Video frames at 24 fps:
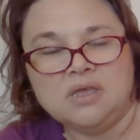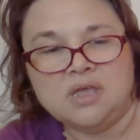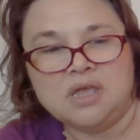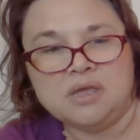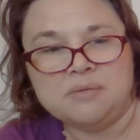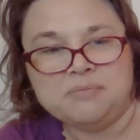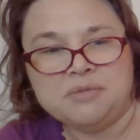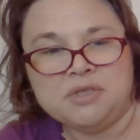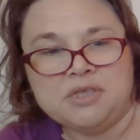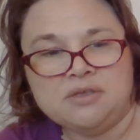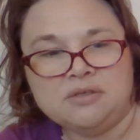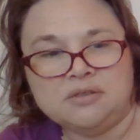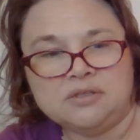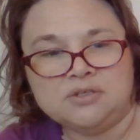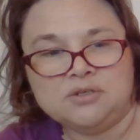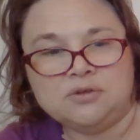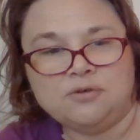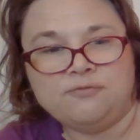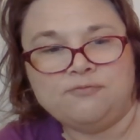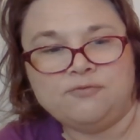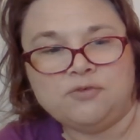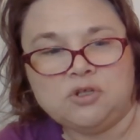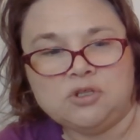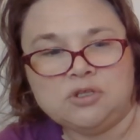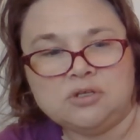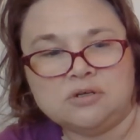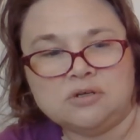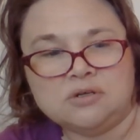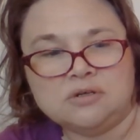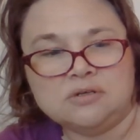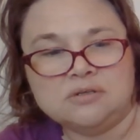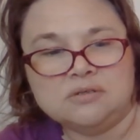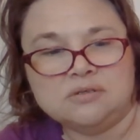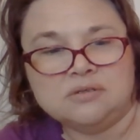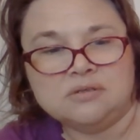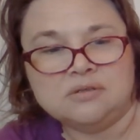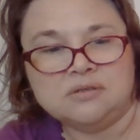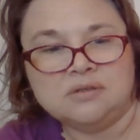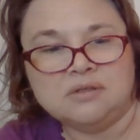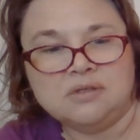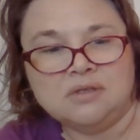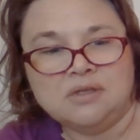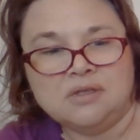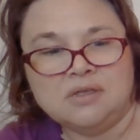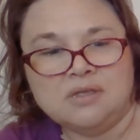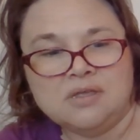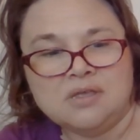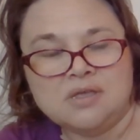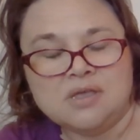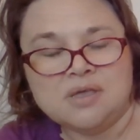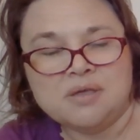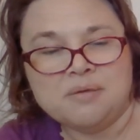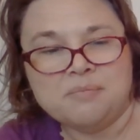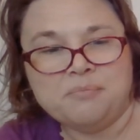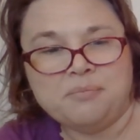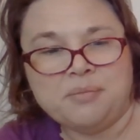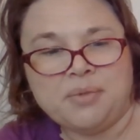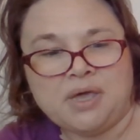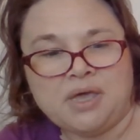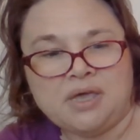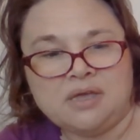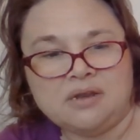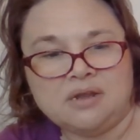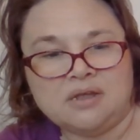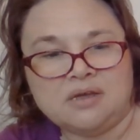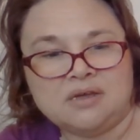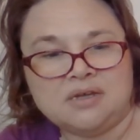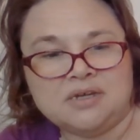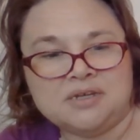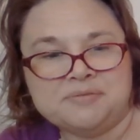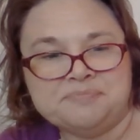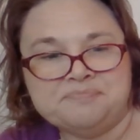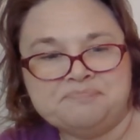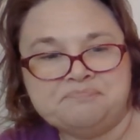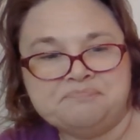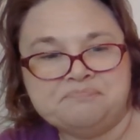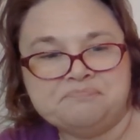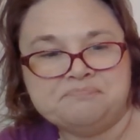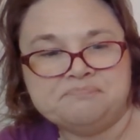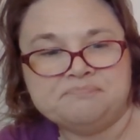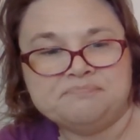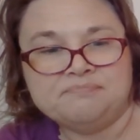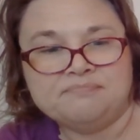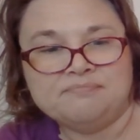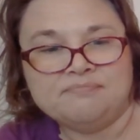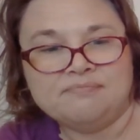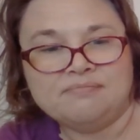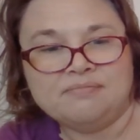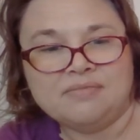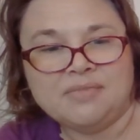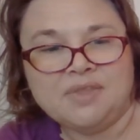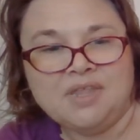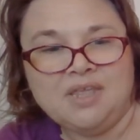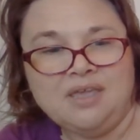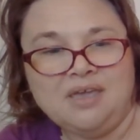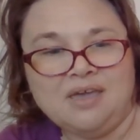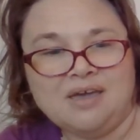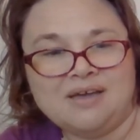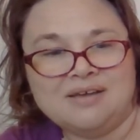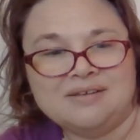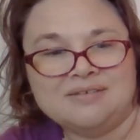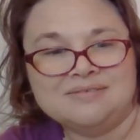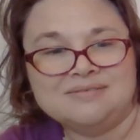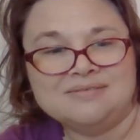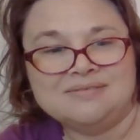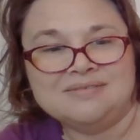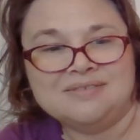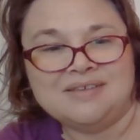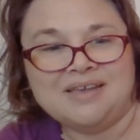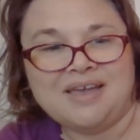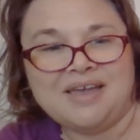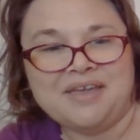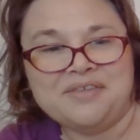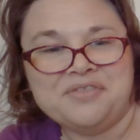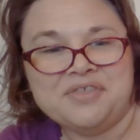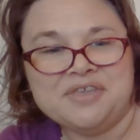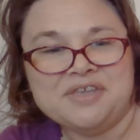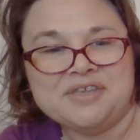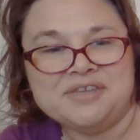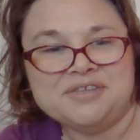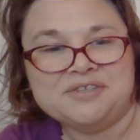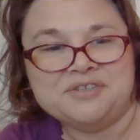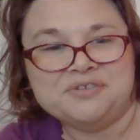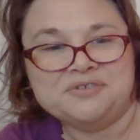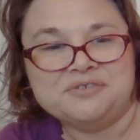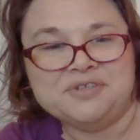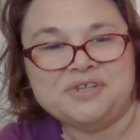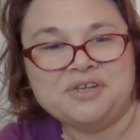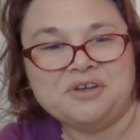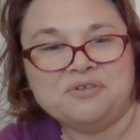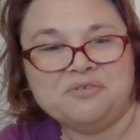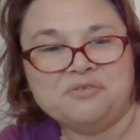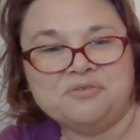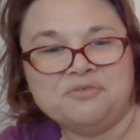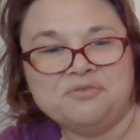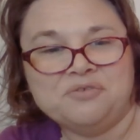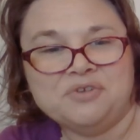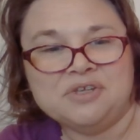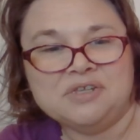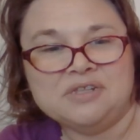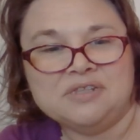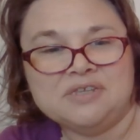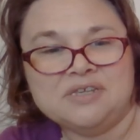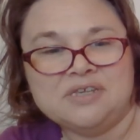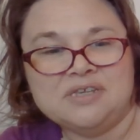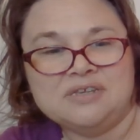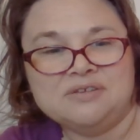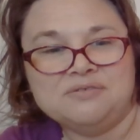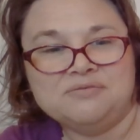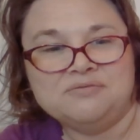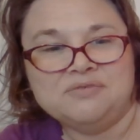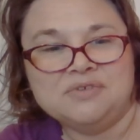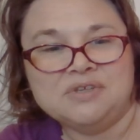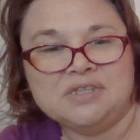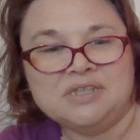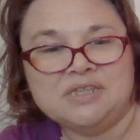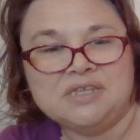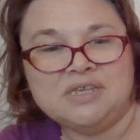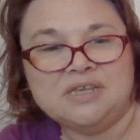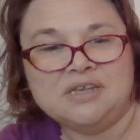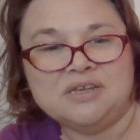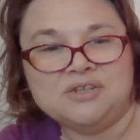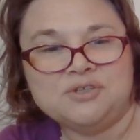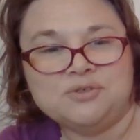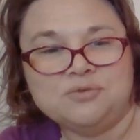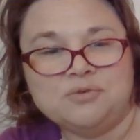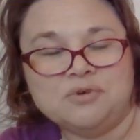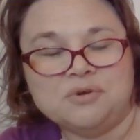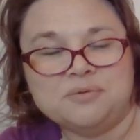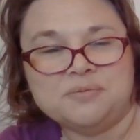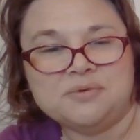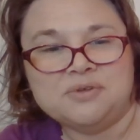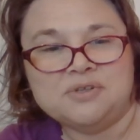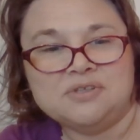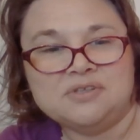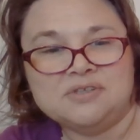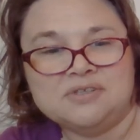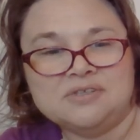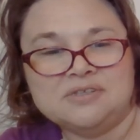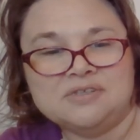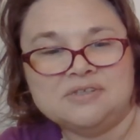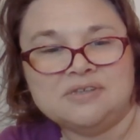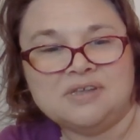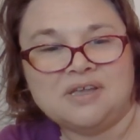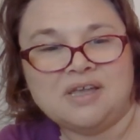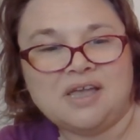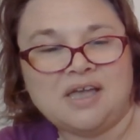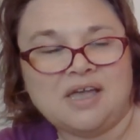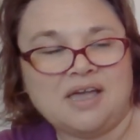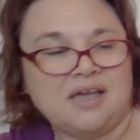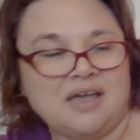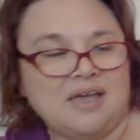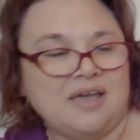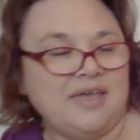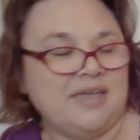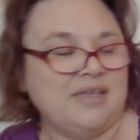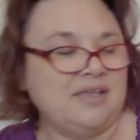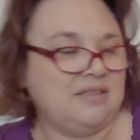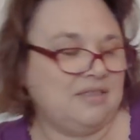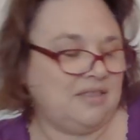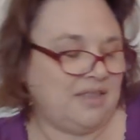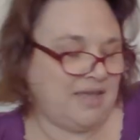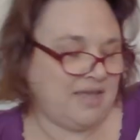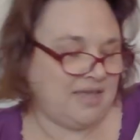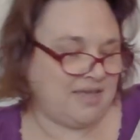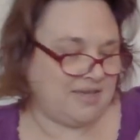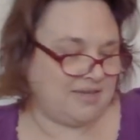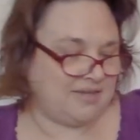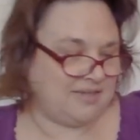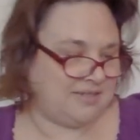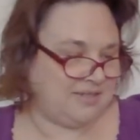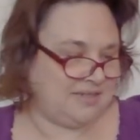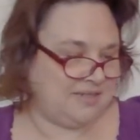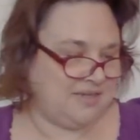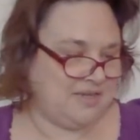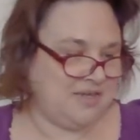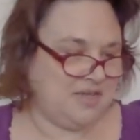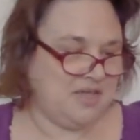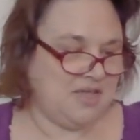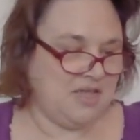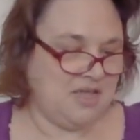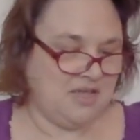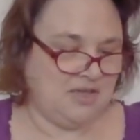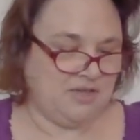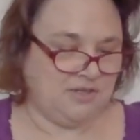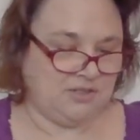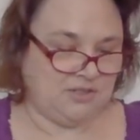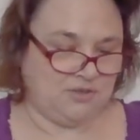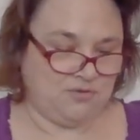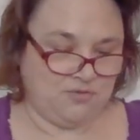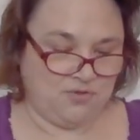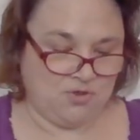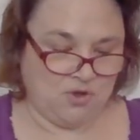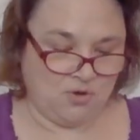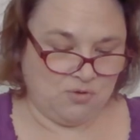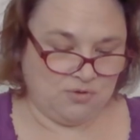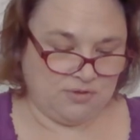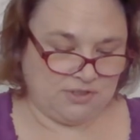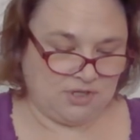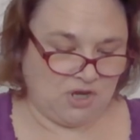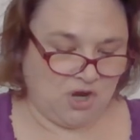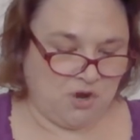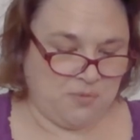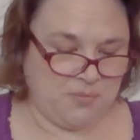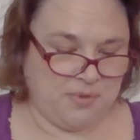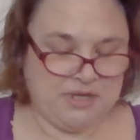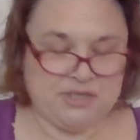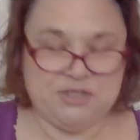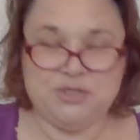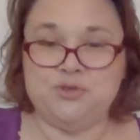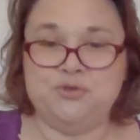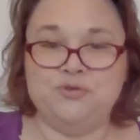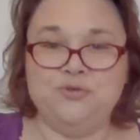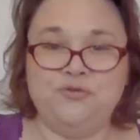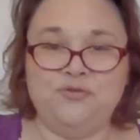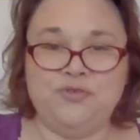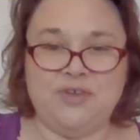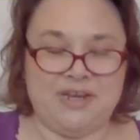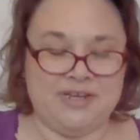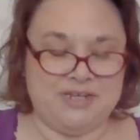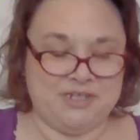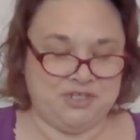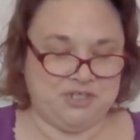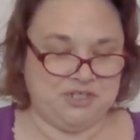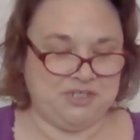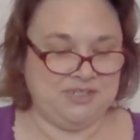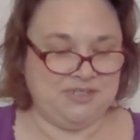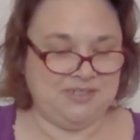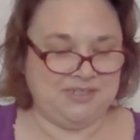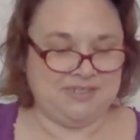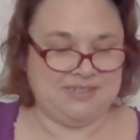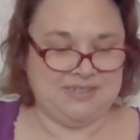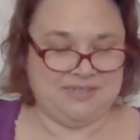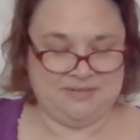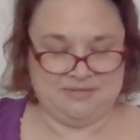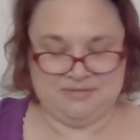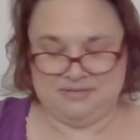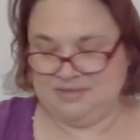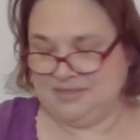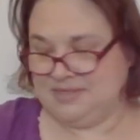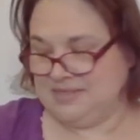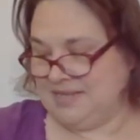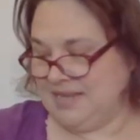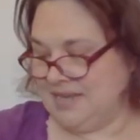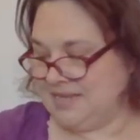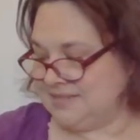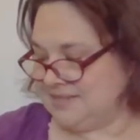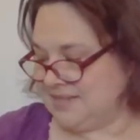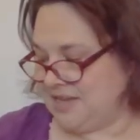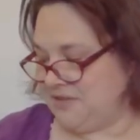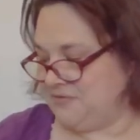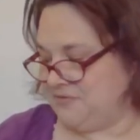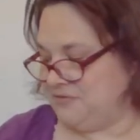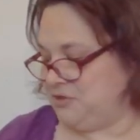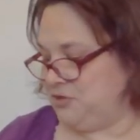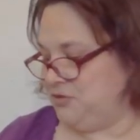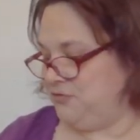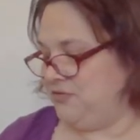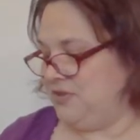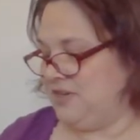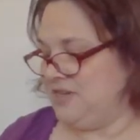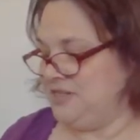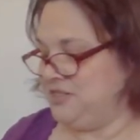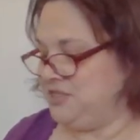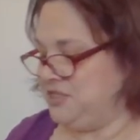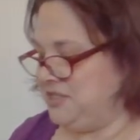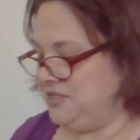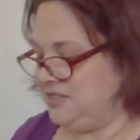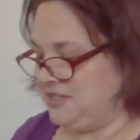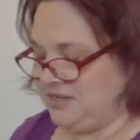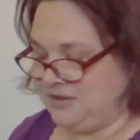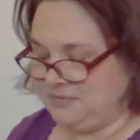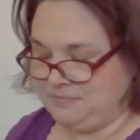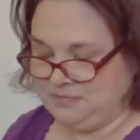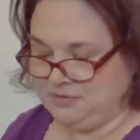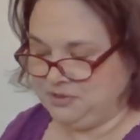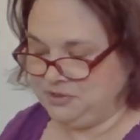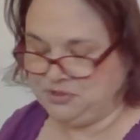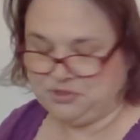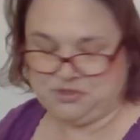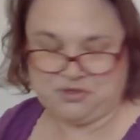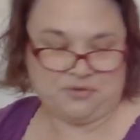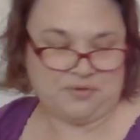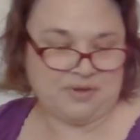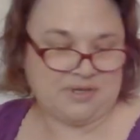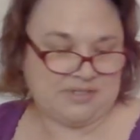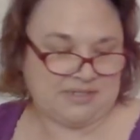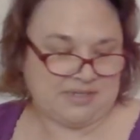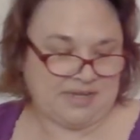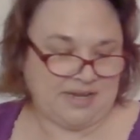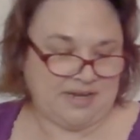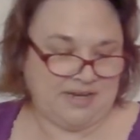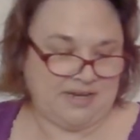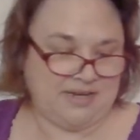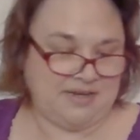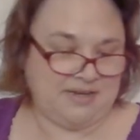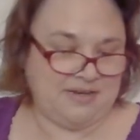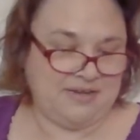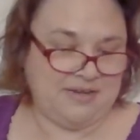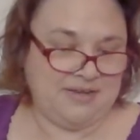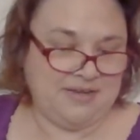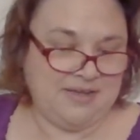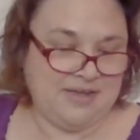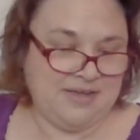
and be a little fuller. But um, yeah, I think it turned out really, really adorable. I like it. So those are my two finishes. Yes, I have two finishes. I'm so excited.